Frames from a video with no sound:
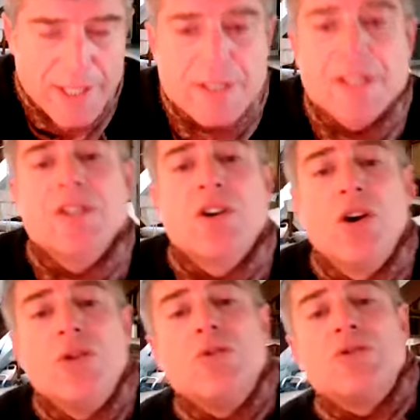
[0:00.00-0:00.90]
it's this
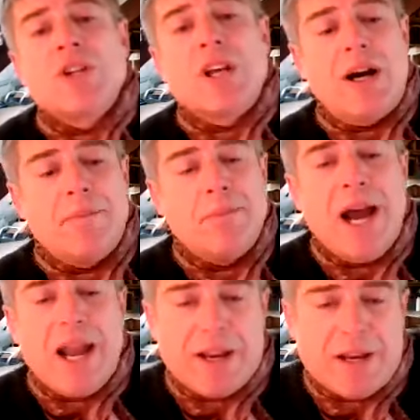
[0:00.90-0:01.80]
call to come
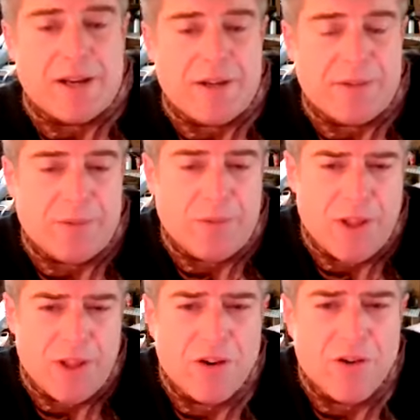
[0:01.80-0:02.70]
back,
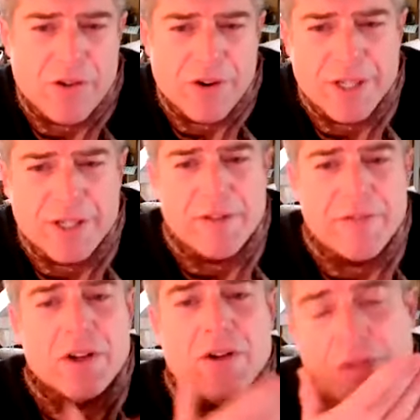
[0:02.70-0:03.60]
whether you're in
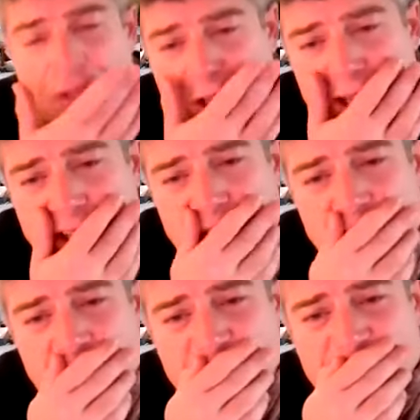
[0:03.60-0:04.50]

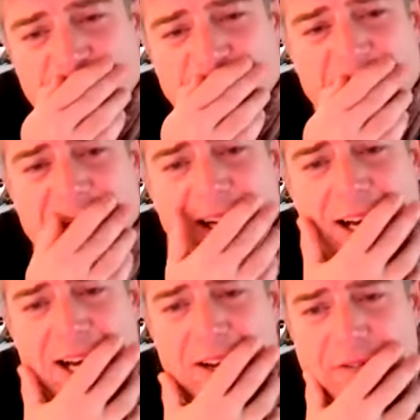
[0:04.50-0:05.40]
difficulties in
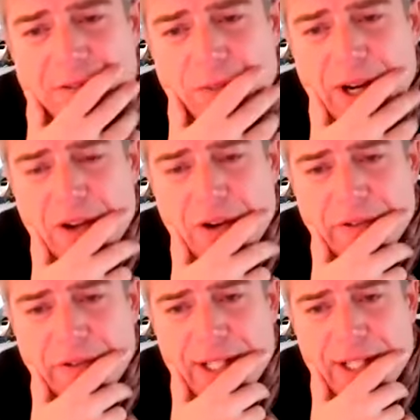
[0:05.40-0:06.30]
life, whether you're
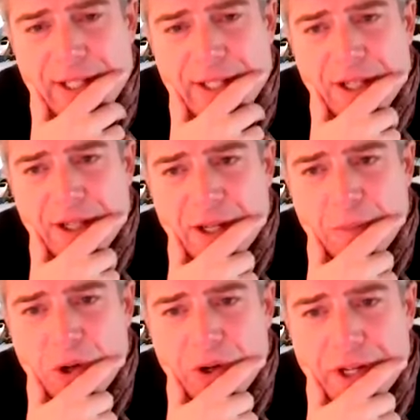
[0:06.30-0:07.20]
facing a turning
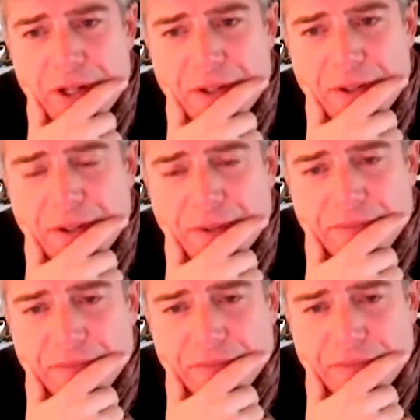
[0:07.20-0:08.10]
point,
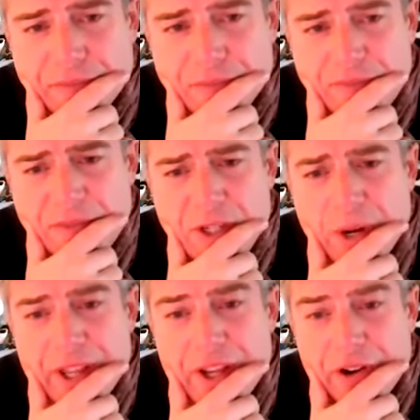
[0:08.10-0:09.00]

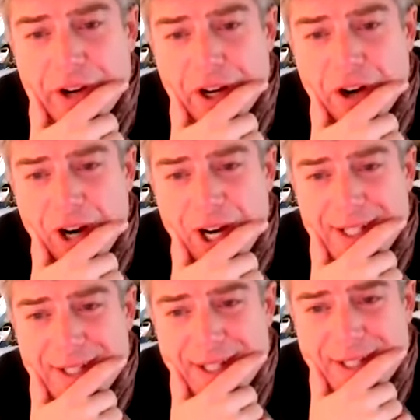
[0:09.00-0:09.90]
whether you're in a
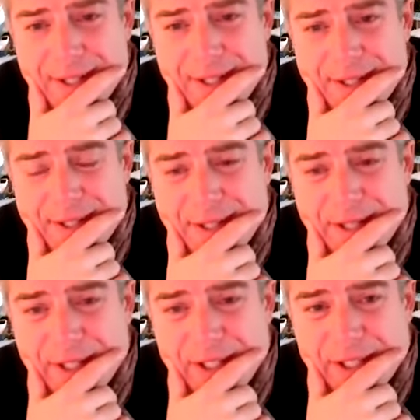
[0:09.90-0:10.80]
crisis,
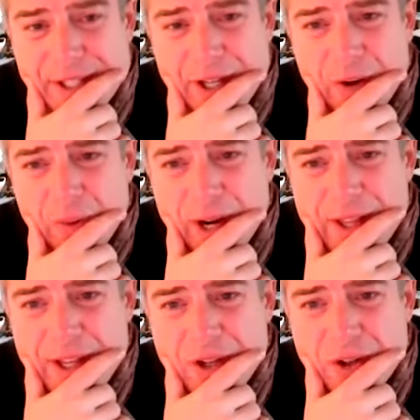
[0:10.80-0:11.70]

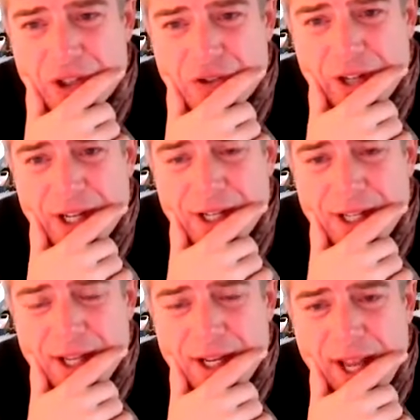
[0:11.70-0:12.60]
whether you're
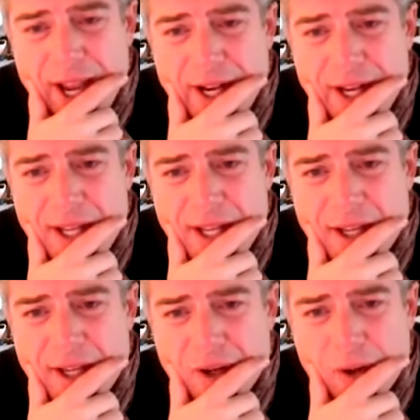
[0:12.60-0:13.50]
struggling in
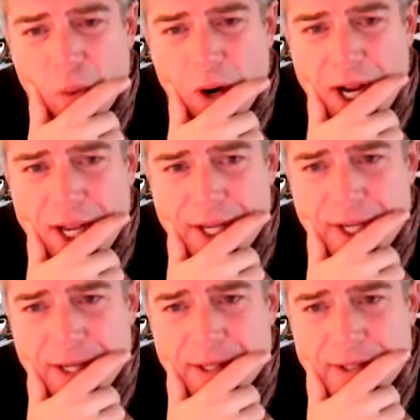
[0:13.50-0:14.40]
any
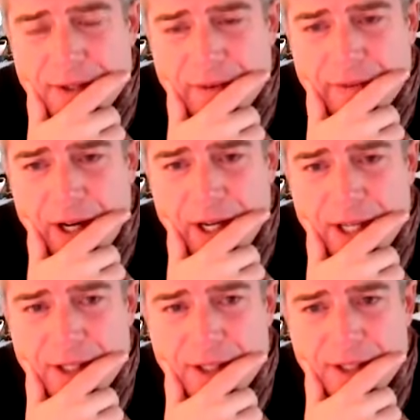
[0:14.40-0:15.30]
way to
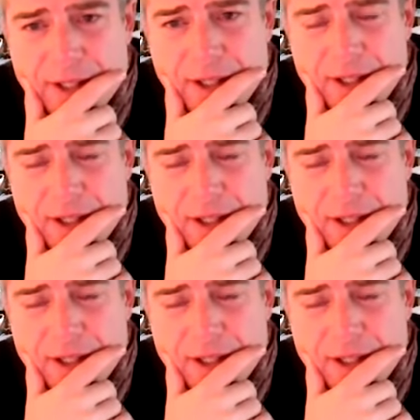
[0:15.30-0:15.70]
find